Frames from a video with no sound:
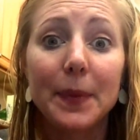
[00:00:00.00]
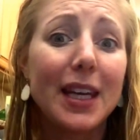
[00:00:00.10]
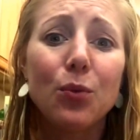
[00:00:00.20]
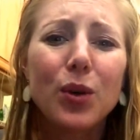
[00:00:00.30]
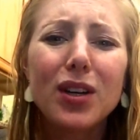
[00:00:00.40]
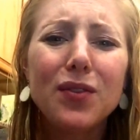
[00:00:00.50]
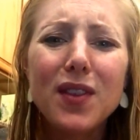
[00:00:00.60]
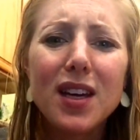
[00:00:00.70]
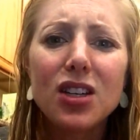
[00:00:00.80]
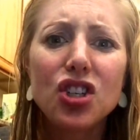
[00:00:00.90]
Get rid of
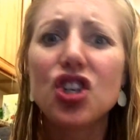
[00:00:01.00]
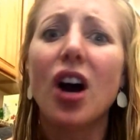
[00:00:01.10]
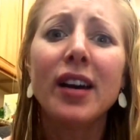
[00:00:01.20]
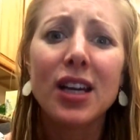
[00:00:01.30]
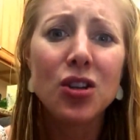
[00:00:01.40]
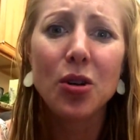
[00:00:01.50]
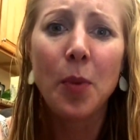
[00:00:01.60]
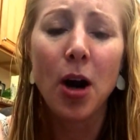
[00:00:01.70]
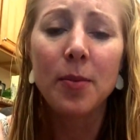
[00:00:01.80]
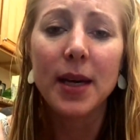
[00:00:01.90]
the junk in your
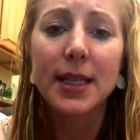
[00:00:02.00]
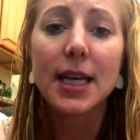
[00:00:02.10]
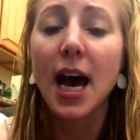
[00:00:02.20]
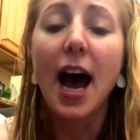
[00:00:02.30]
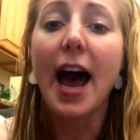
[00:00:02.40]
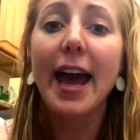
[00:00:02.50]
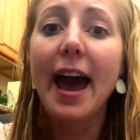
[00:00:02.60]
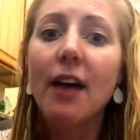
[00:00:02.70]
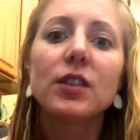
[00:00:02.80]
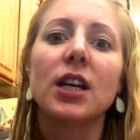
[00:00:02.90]
apartment. I
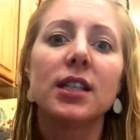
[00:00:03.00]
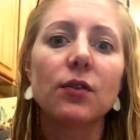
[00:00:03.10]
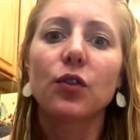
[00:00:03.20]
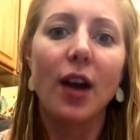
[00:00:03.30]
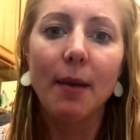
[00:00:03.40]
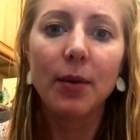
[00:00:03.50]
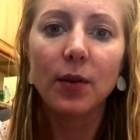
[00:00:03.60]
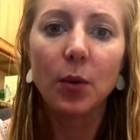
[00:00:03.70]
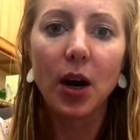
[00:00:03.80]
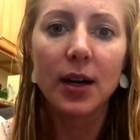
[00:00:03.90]
have tons of crap
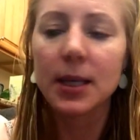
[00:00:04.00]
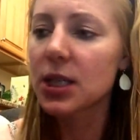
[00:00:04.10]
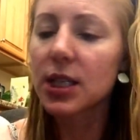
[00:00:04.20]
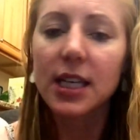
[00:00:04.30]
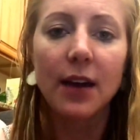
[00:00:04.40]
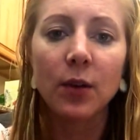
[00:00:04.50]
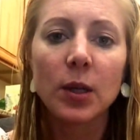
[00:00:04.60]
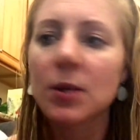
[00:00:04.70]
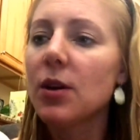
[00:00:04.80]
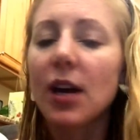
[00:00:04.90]
everywhere, and it's just every
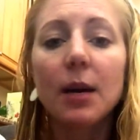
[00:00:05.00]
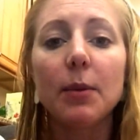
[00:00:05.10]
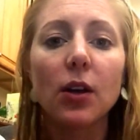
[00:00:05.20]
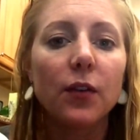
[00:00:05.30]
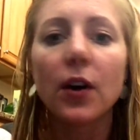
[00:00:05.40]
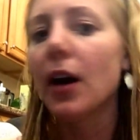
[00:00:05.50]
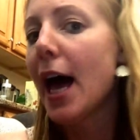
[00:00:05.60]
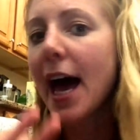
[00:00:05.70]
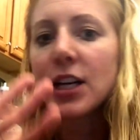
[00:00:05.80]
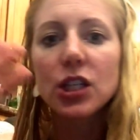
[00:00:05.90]
once in a while you got to pilfer
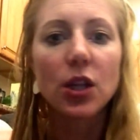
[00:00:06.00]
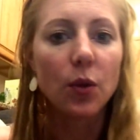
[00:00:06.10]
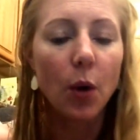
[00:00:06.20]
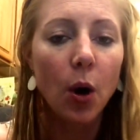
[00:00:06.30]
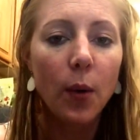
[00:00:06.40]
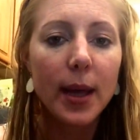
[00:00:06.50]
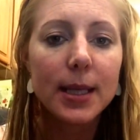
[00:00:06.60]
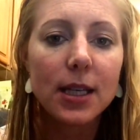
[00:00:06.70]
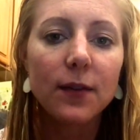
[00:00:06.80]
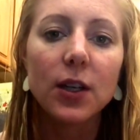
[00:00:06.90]
and just throw away the
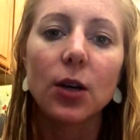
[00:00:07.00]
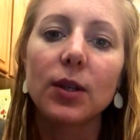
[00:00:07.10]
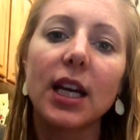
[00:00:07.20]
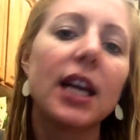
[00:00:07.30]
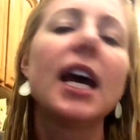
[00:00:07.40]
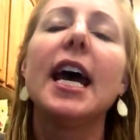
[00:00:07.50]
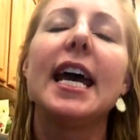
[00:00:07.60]
stuff you don't need.